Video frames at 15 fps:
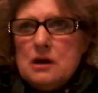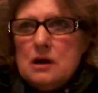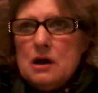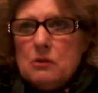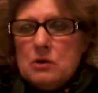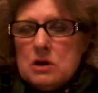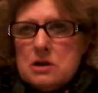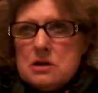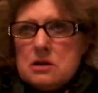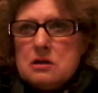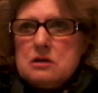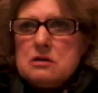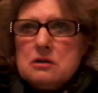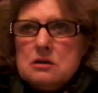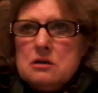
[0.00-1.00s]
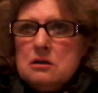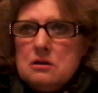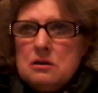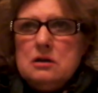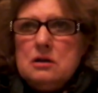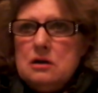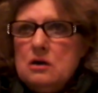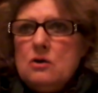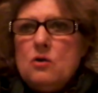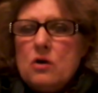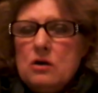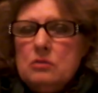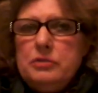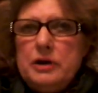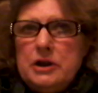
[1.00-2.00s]
I was
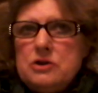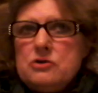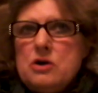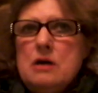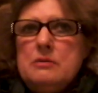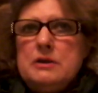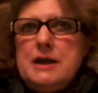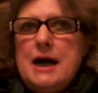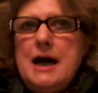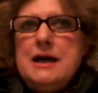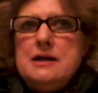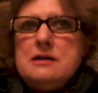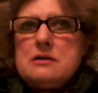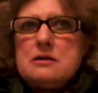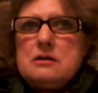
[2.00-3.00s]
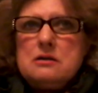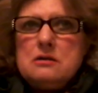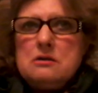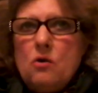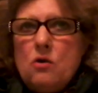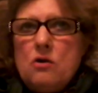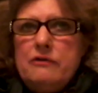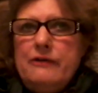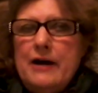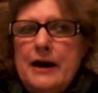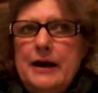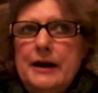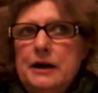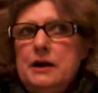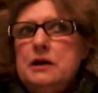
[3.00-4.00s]
horribly traumatized,
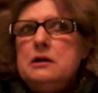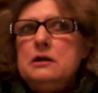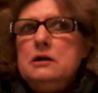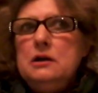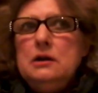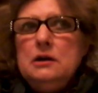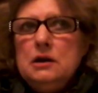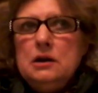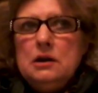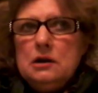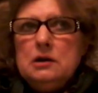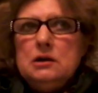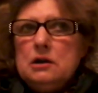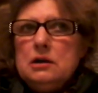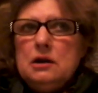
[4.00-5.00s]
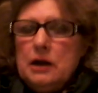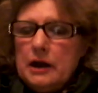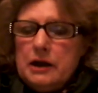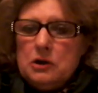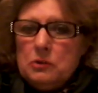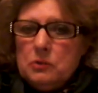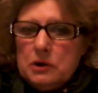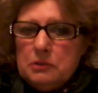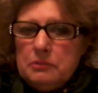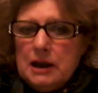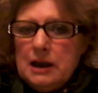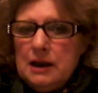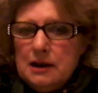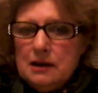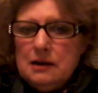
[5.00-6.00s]
horrified, like you would
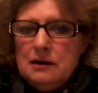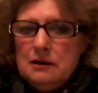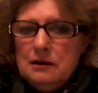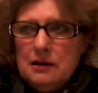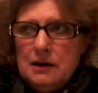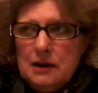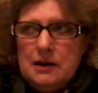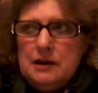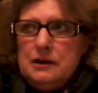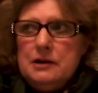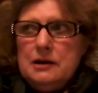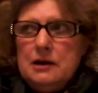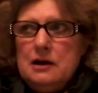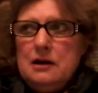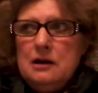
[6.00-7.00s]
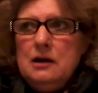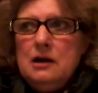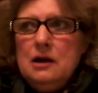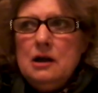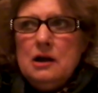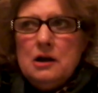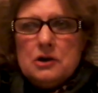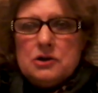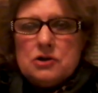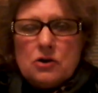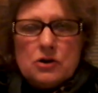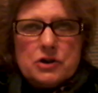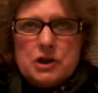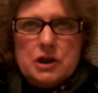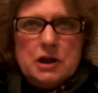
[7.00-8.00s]
be. And, of
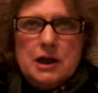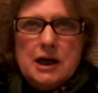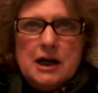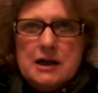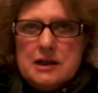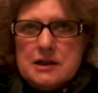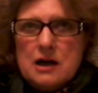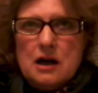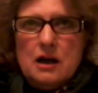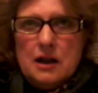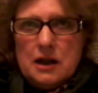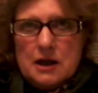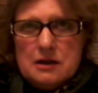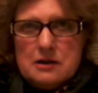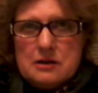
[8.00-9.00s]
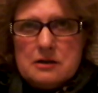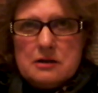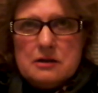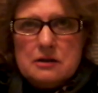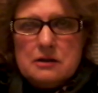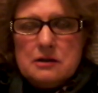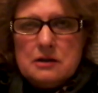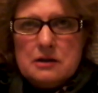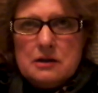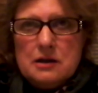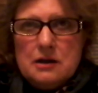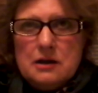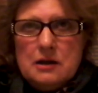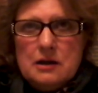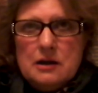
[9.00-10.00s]
course, she denies all of this.
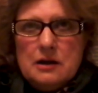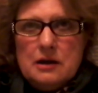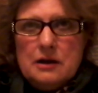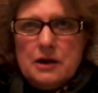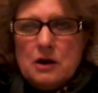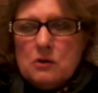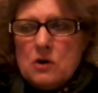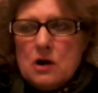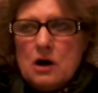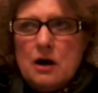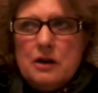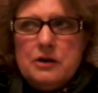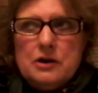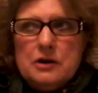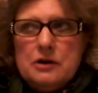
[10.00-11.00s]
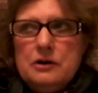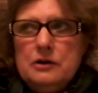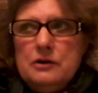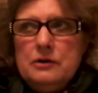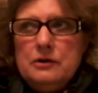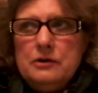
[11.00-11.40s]
There were other